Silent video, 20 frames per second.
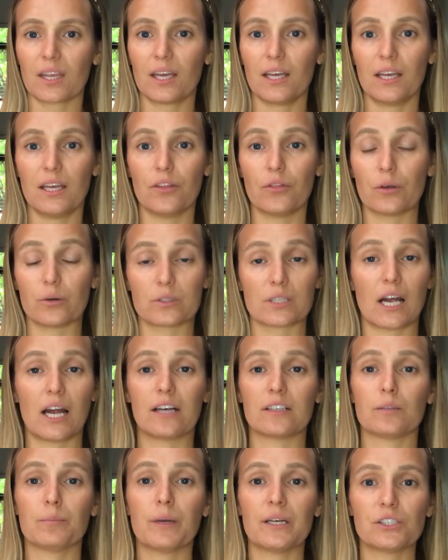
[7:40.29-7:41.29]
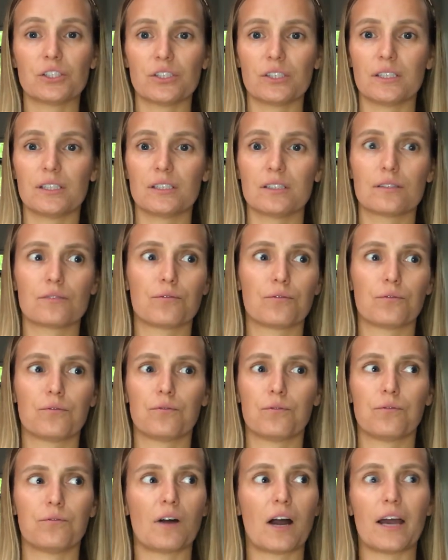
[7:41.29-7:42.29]
in those higher dimensions,
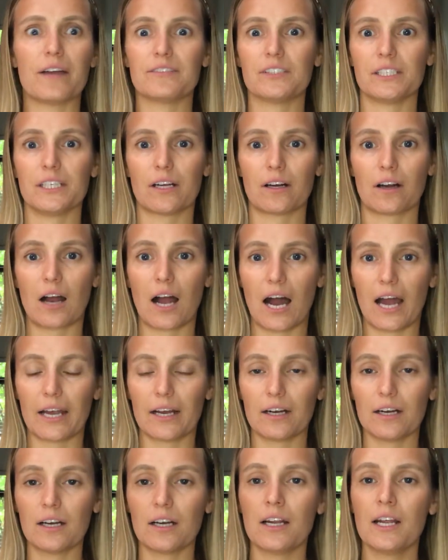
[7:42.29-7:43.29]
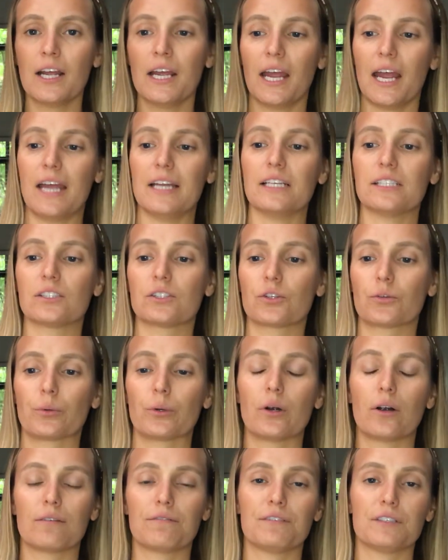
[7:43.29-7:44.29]
5D or higher, and it's through
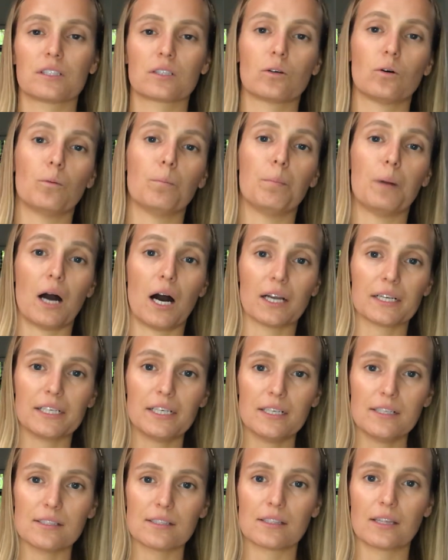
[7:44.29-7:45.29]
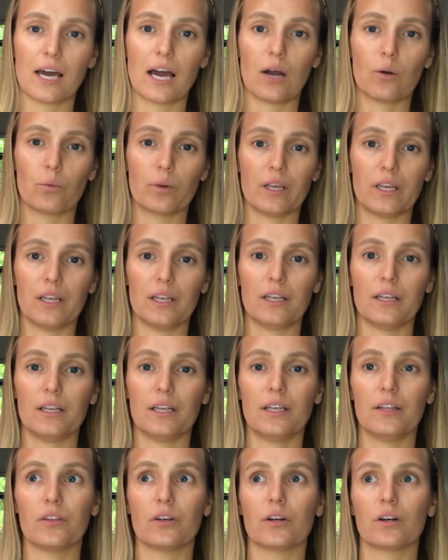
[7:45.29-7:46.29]
our physical bodies that we
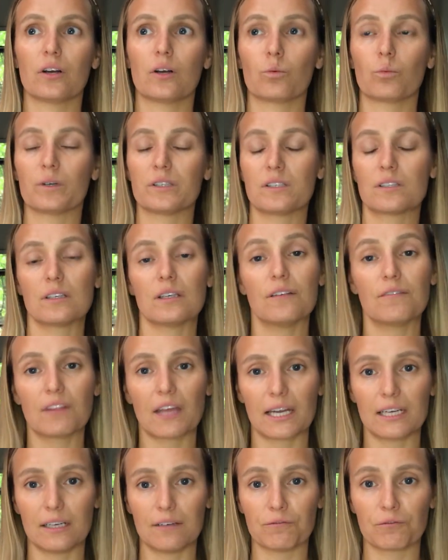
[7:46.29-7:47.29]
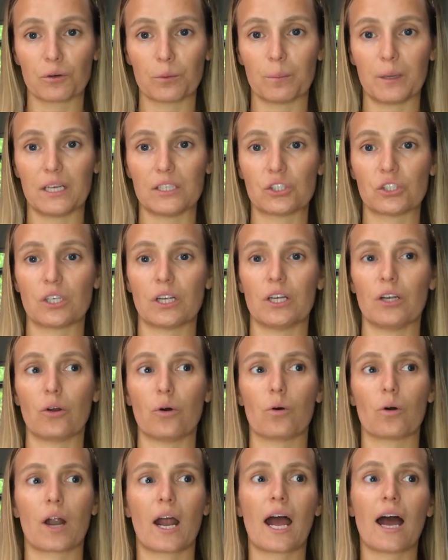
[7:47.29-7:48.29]
either receive that information
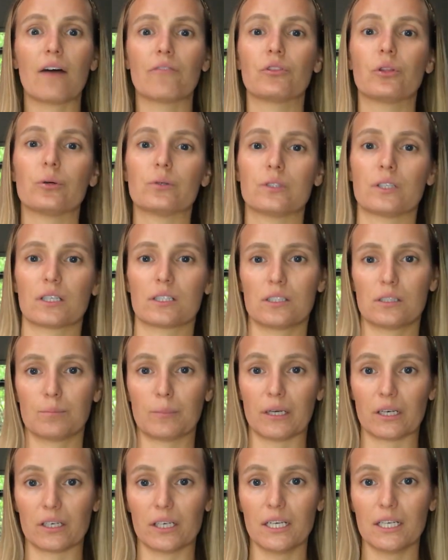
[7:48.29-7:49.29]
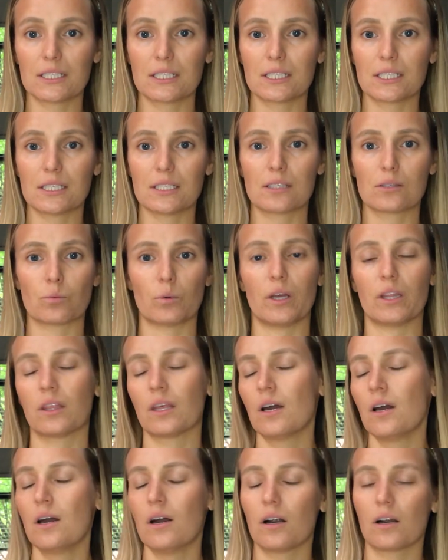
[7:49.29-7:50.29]
or have those experiences with
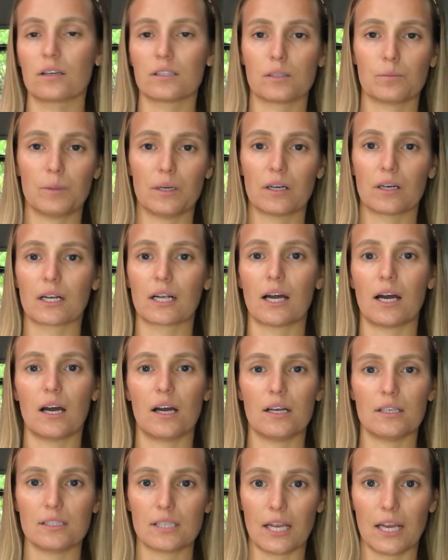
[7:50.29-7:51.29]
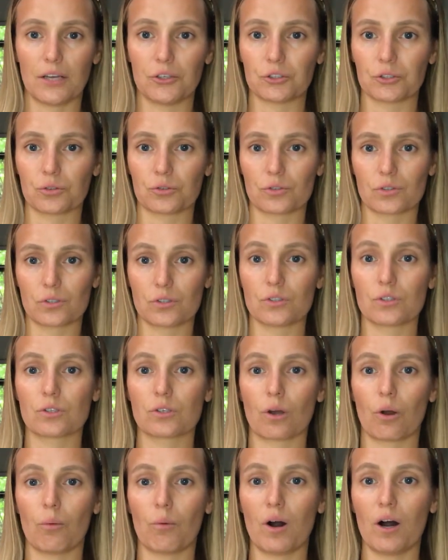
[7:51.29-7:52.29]
our spirit guides, angels, and
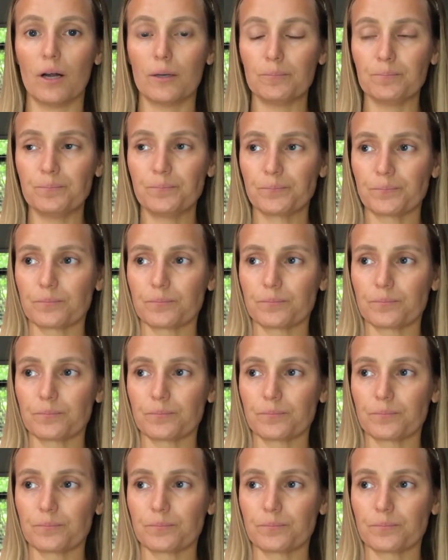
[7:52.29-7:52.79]
so on.